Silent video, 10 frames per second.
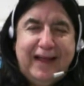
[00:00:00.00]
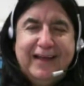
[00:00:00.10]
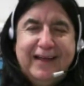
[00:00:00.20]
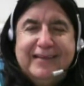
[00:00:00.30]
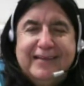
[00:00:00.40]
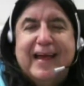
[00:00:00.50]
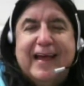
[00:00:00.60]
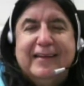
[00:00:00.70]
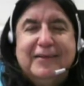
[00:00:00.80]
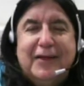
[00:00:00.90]

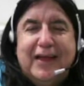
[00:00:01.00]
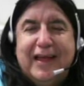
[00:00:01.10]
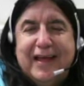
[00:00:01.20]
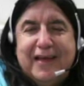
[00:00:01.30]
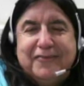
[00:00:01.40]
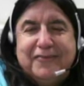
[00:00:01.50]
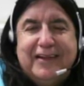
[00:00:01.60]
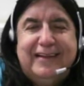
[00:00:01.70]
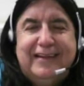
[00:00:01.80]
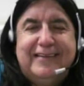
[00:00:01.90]
players and
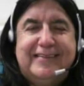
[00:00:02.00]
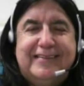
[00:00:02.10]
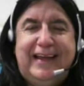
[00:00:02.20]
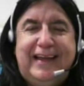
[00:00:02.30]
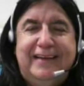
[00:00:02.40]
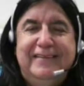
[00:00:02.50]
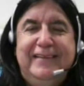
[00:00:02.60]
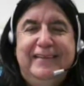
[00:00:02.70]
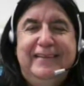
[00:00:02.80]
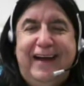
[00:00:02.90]
effortlessly
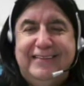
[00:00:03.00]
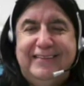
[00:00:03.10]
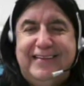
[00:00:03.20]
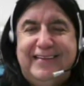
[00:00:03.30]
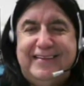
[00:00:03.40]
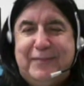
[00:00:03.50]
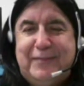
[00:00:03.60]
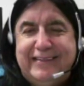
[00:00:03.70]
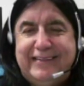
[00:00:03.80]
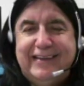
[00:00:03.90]

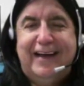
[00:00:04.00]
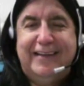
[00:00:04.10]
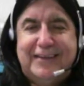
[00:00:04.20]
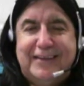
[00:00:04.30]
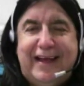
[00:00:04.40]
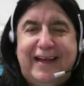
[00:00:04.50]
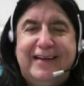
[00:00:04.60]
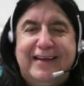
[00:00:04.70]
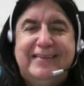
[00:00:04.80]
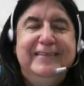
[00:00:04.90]
anticipating other players
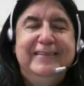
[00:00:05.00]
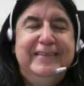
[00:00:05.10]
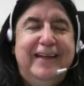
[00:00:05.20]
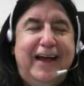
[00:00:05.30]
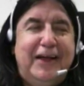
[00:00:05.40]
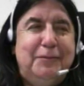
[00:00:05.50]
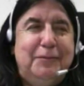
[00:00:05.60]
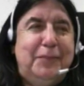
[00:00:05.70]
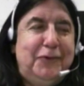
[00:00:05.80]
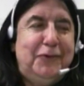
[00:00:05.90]
and
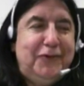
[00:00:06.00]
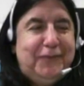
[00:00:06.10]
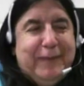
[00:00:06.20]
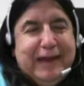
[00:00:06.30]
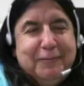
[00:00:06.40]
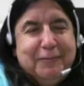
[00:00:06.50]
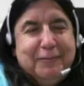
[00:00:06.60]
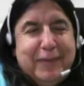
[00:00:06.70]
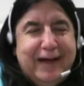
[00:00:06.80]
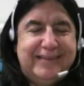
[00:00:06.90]
balls being
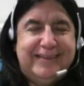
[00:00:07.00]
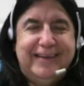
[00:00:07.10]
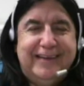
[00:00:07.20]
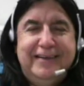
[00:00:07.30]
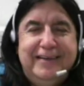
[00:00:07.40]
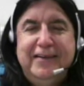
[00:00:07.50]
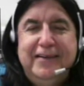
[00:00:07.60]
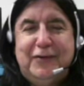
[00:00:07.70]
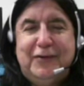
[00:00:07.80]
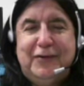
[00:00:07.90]
passed
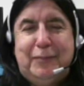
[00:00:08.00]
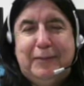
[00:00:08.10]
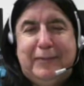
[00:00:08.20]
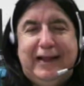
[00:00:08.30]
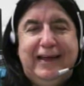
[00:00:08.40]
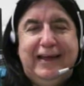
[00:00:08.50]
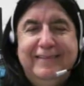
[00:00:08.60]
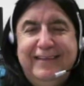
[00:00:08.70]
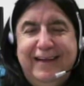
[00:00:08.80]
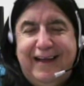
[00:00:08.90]
superbly
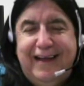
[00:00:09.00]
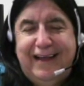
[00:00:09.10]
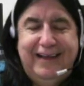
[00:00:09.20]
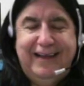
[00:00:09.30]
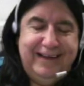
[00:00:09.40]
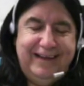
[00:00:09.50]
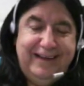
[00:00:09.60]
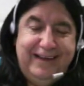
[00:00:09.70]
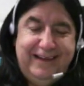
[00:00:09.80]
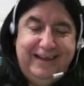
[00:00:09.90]

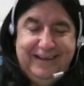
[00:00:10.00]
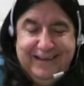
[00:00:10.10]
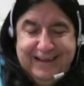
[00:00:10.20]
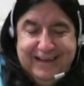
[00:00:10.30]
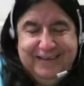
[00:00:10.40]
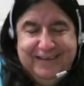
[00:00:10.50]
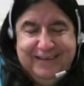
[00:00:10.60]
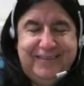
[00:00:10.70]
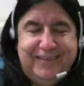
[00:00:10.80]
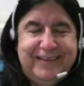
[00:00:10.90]
from
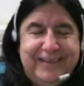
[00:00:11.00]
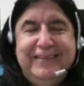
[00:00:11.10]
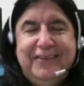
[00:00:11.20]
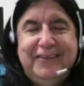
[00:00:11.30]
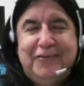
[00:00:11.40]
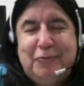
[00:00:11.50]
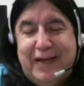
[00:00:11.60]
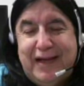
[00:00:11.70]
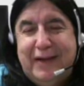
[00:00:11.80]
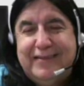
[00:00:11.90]
one
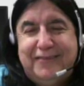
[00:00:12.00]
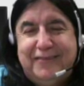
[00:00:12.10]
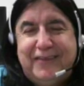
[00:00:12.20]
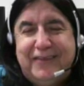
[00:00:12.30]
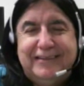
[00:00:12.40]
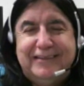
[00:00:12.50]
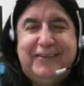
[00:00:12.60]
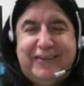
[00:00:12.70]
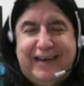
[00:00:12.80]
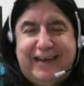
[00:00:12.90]
part of the
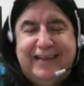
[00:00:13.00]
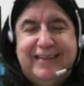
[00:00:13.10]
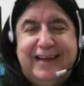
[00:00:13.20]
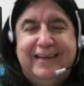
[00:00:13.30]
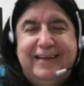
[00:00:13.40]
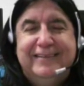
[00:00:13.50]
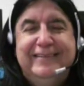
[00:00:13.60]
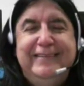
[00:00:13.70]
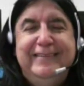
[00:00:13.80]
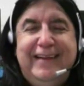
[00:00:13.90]
field to another,
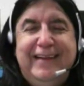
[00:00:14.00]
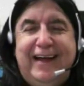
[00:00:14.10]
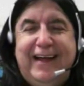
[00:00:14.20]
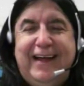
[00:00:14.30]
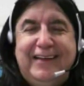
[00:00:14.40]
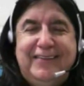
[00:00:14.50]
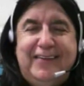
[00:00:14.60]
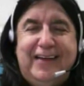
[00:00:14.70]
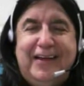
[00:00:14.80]
and